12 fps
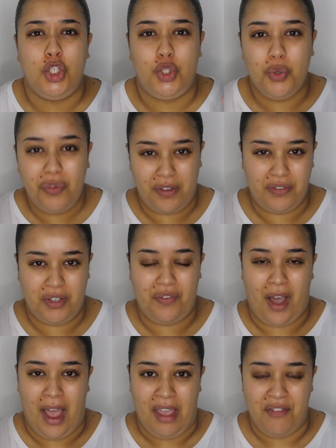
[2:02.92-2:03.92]

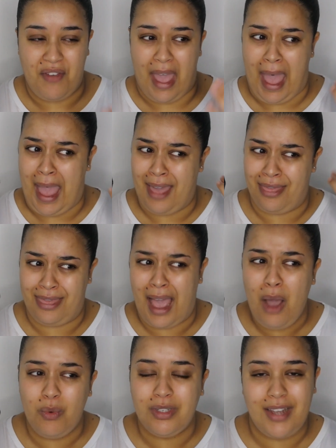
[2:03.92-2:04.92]
255, and
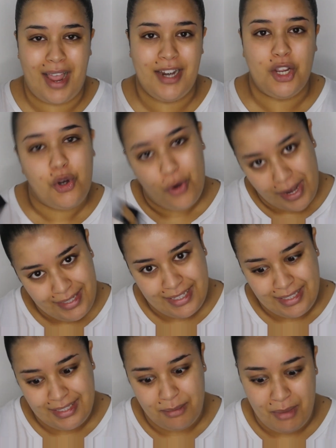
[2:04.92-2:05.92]
that was kind of
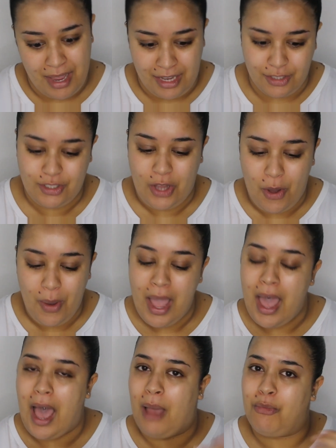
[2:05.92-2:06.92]
crazy to me. So
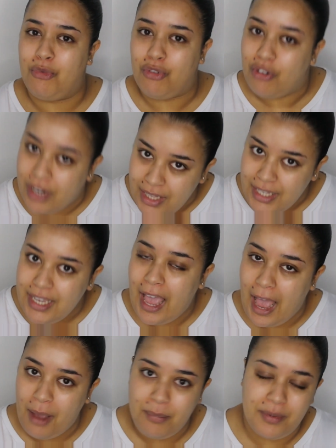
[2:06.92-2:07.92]
I'm really
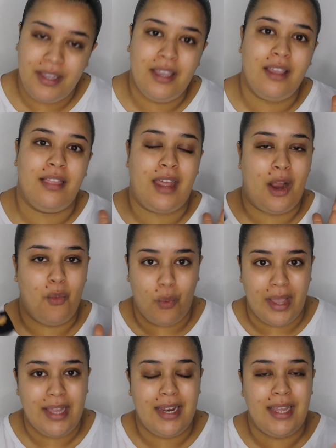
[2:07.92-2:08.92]
happy that I
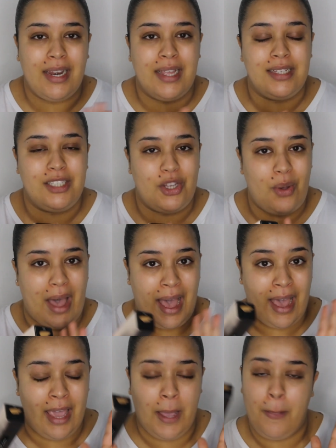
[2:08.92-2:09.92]
waited until
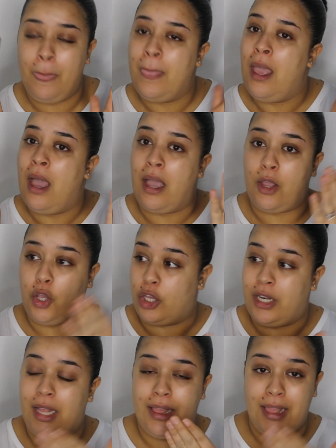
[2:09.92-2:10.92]
I
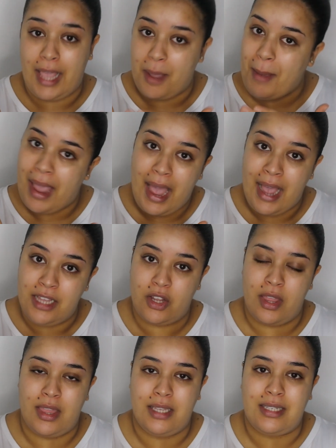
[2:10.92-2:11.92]
could lay my eyes
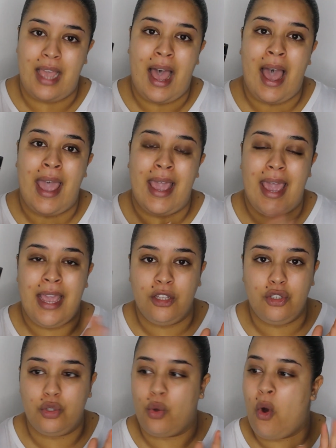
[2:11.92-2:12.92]
on this guy in
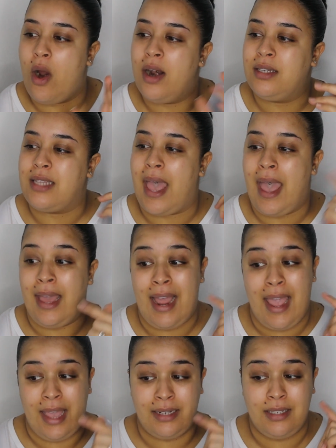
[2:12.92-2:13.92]
stores, and
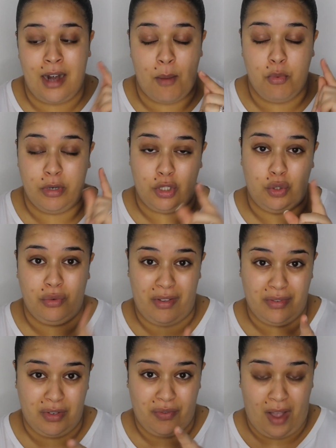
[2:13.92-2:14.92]
I ended up with
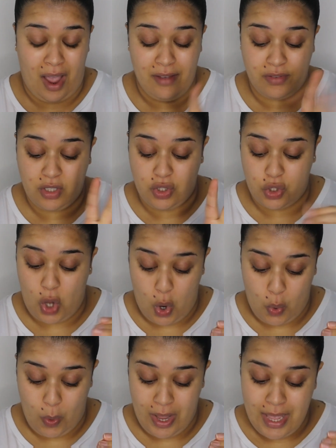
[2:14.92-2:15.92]
255.
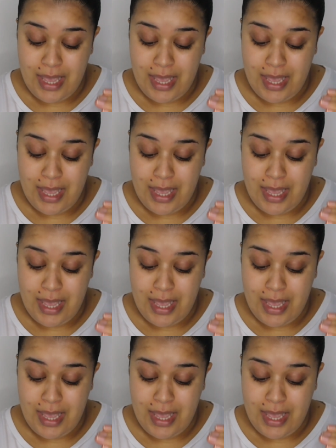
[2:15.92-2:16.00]
So